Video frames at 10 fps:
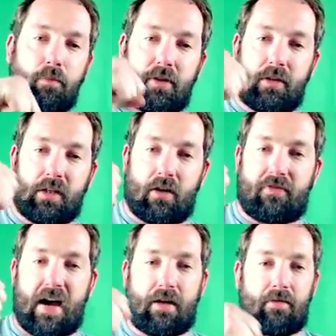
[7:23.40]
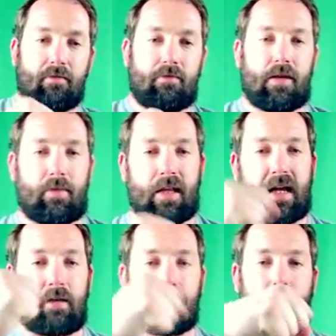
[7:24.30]
layer of fat on my
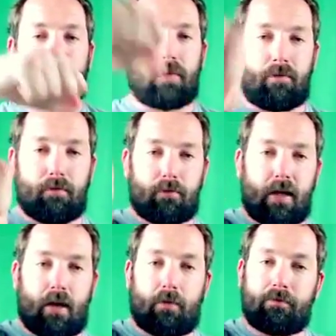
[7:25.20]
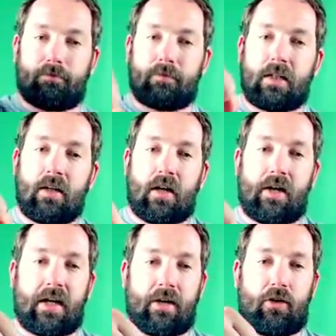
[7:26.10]
leg, boom, right here,
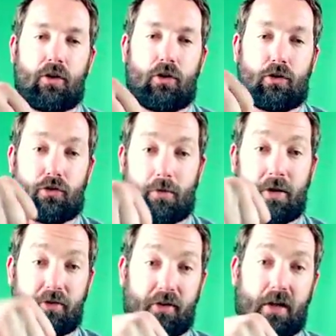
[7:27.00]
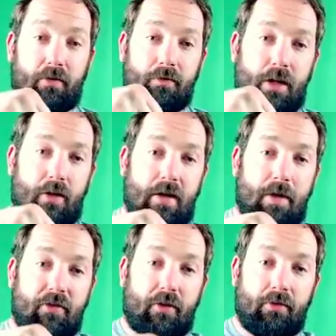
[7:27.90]
and then there's no muscle in there. Then you add
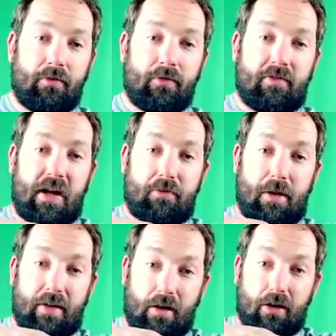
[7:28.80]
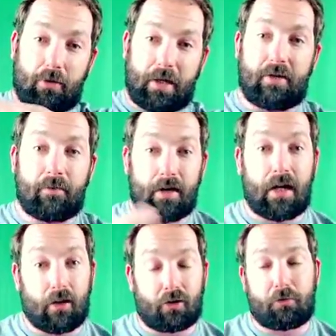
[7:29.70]
muscle, the fat spreads out a little bit, and
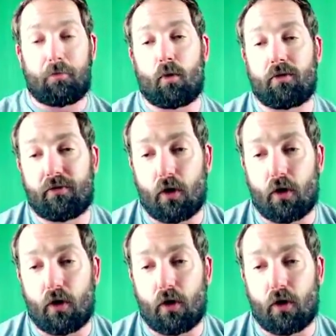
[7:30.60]
it looks more full.